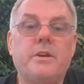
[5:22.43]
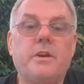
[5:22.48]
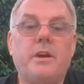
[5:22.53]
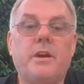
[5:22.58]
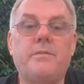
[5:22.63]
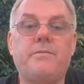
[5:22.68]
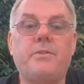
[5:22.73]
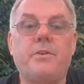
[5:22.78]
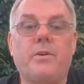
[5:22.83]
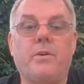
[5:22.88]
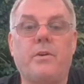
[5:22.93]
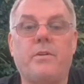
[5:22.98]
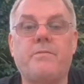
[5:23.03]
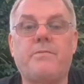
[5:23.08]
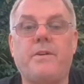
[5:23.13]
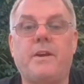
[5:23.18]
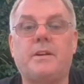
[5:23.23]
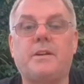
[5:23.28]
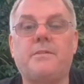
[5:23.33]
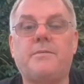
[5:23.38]
if you are
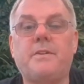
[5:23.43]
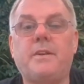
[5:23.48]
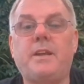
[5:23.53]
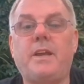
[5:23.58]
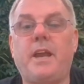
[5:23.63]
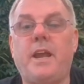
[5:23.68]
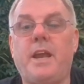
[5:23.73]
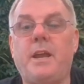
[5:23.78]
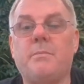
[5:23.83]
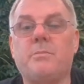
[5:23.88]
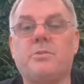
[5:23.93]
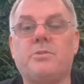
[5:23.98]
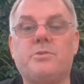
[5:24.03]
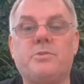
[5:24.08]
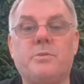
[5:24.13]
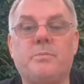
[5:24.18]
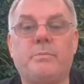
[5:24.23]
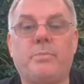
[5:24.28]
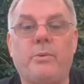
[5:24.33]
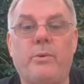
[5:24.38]
effectively able to
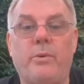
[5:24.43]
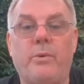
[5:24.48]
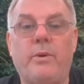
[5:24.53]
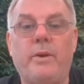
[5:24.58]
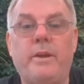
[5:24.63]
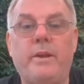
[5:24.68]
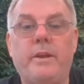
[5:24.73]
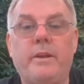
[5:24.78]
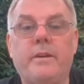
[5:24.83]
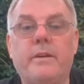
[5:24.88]
employ